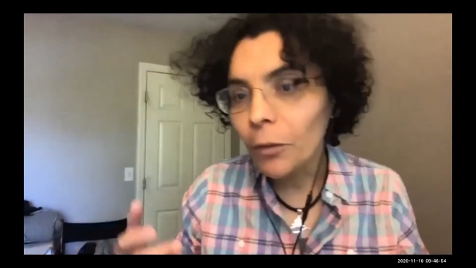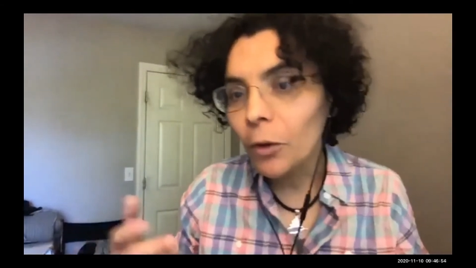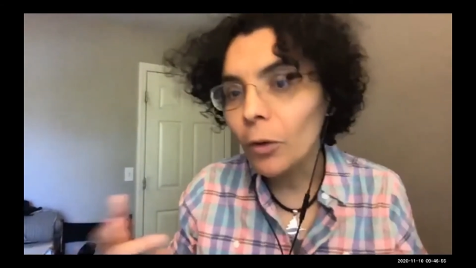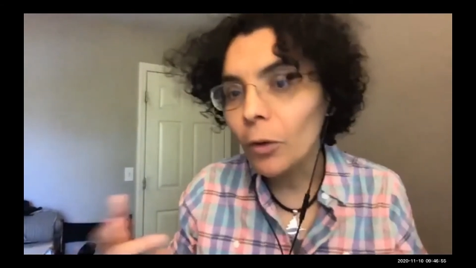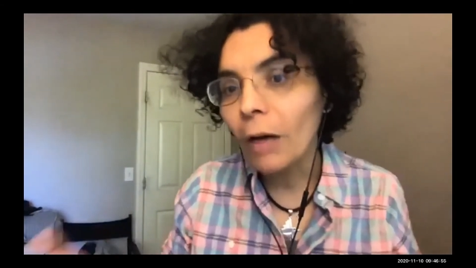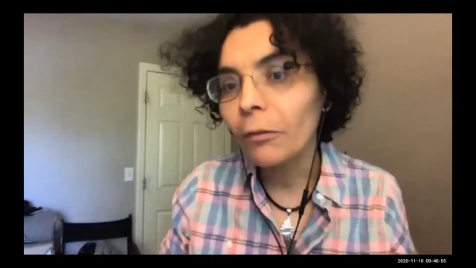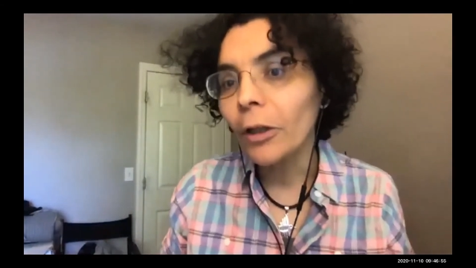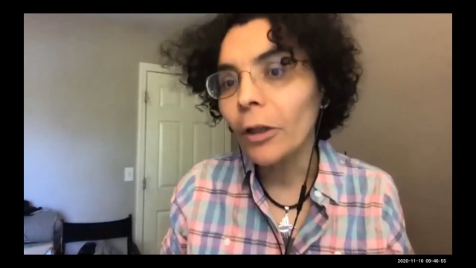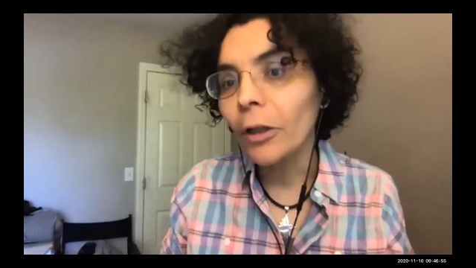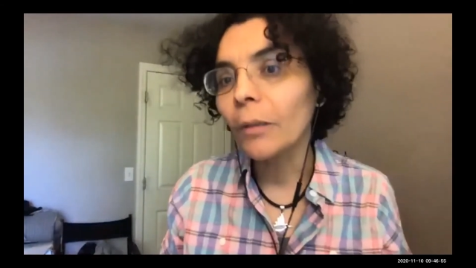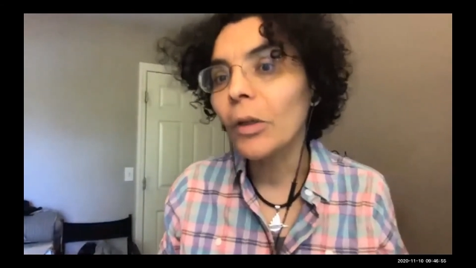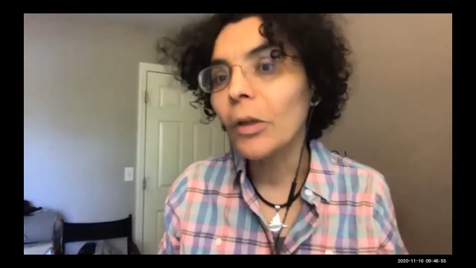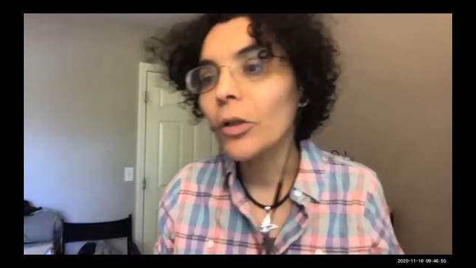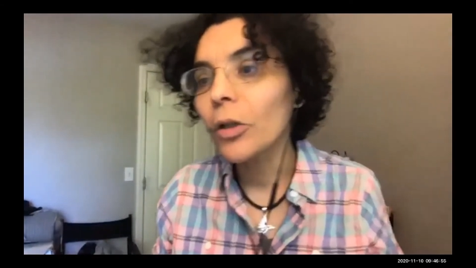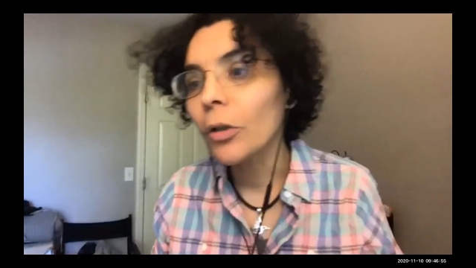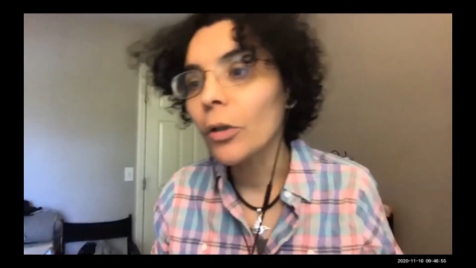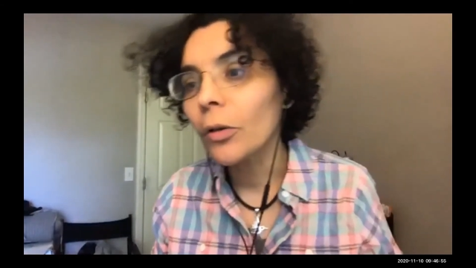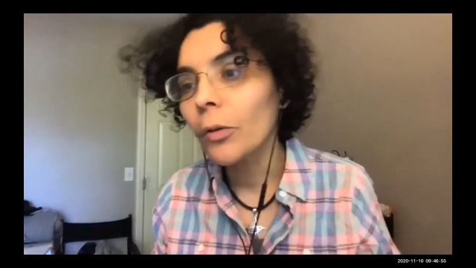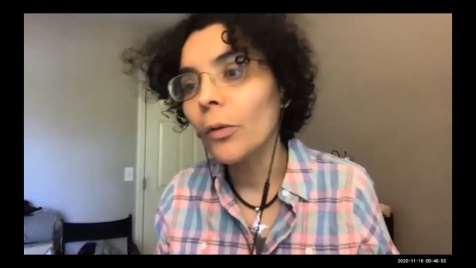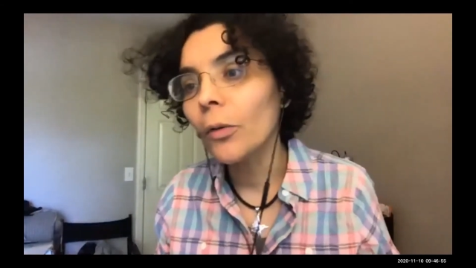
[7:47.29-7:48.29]
you have heard about
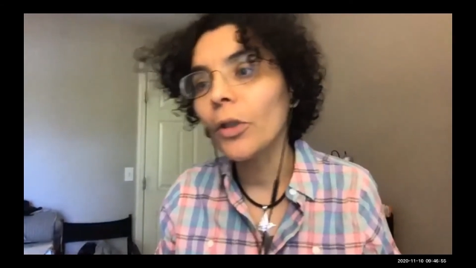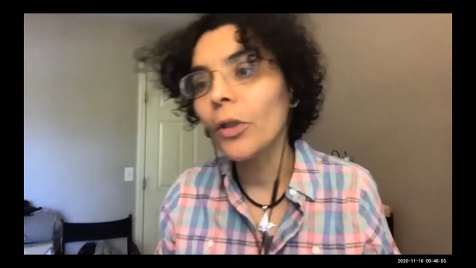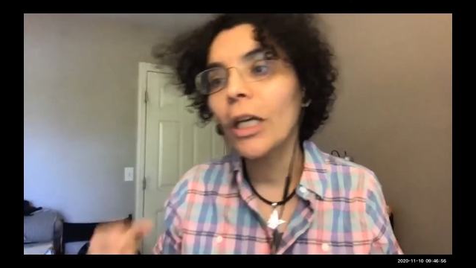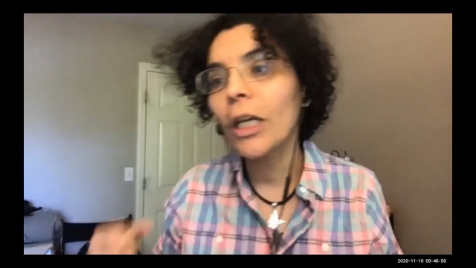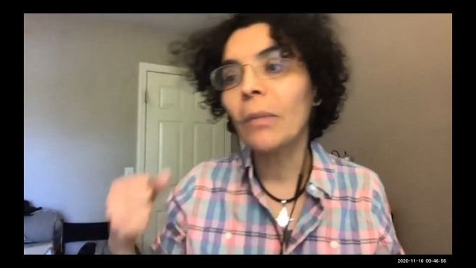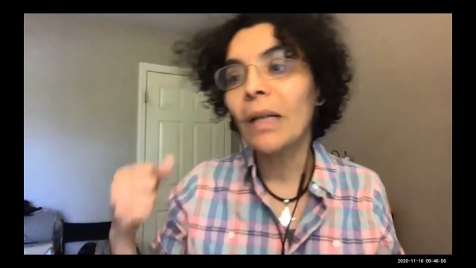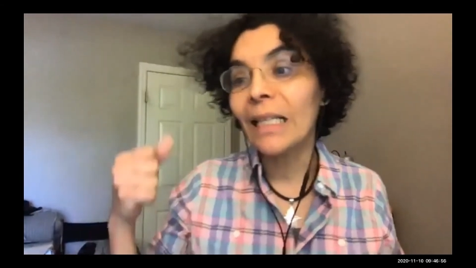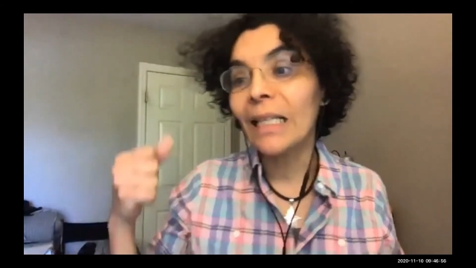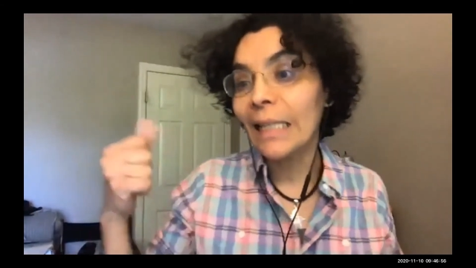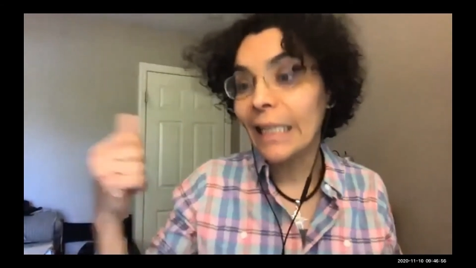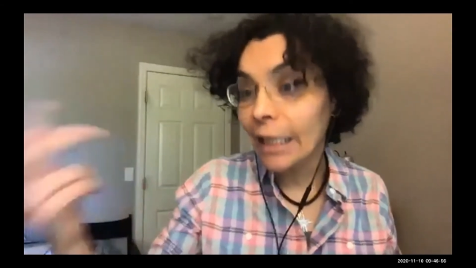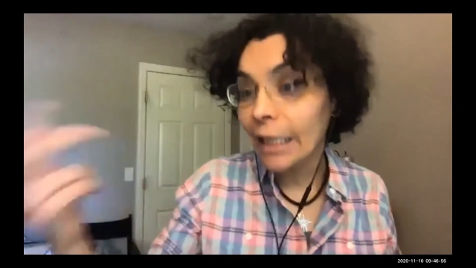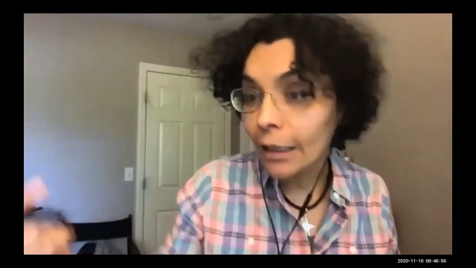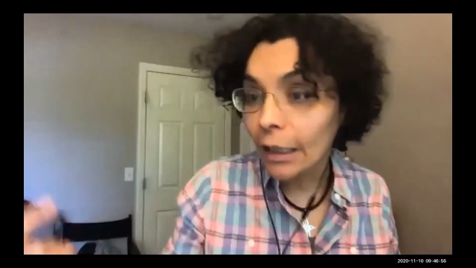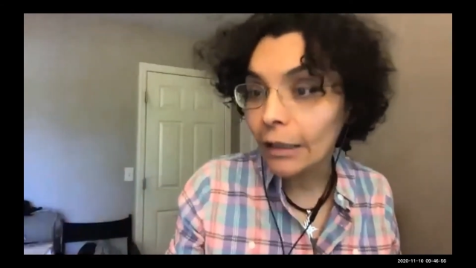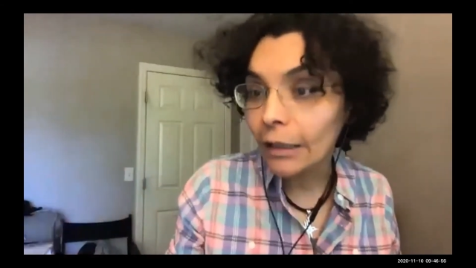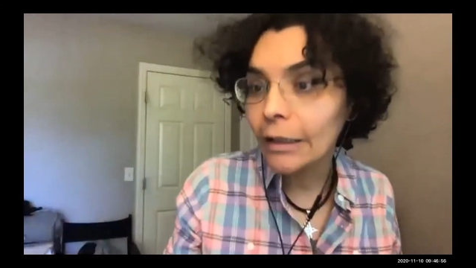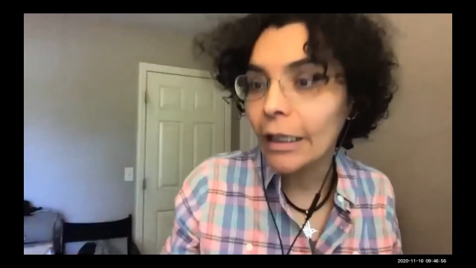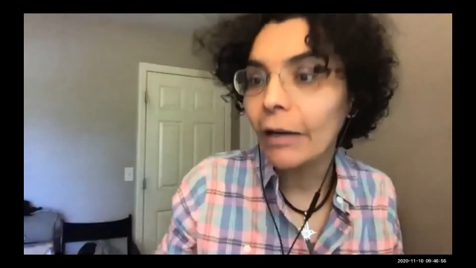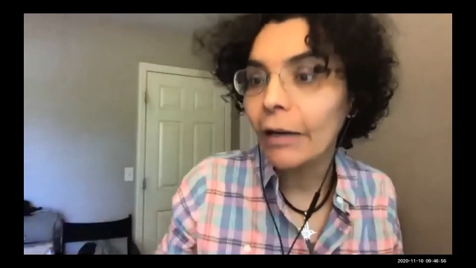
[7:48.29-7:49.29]
chikungunya, but
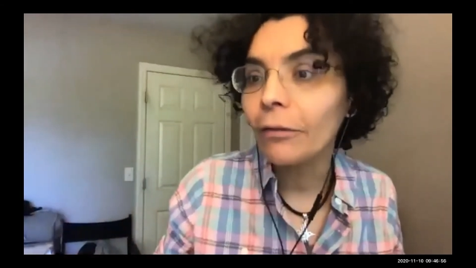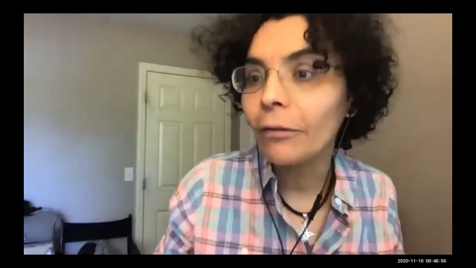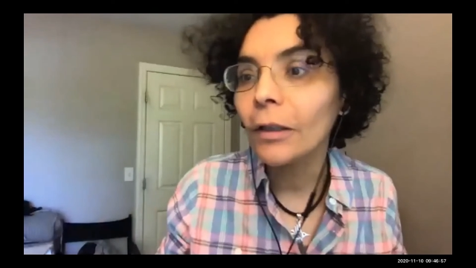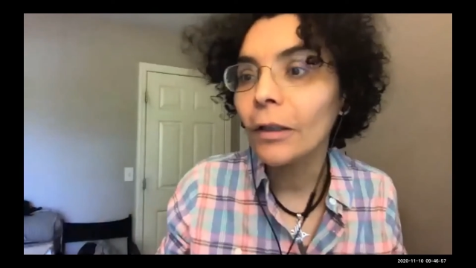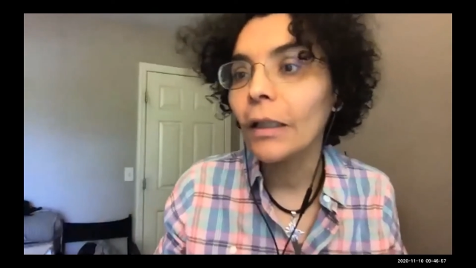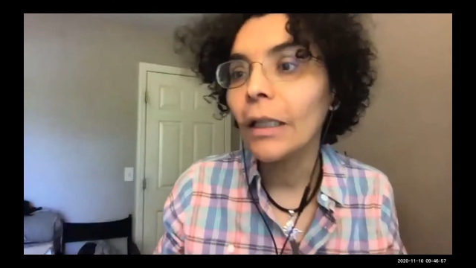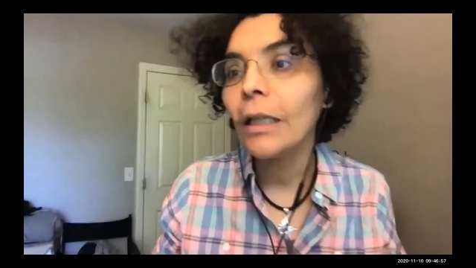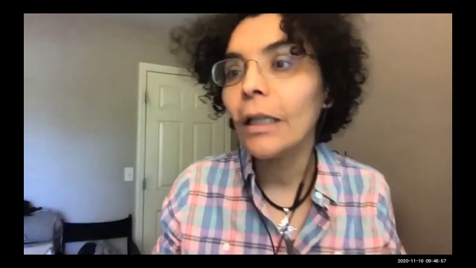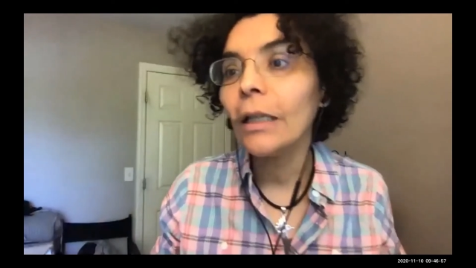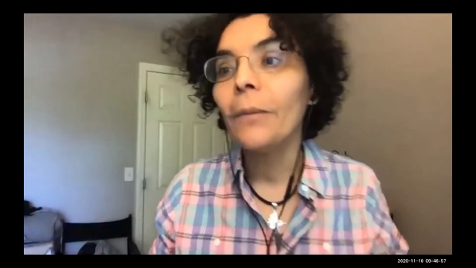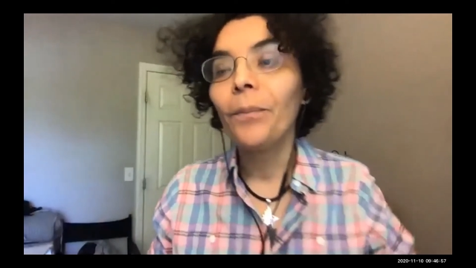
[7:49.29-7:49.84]
Zika definitely,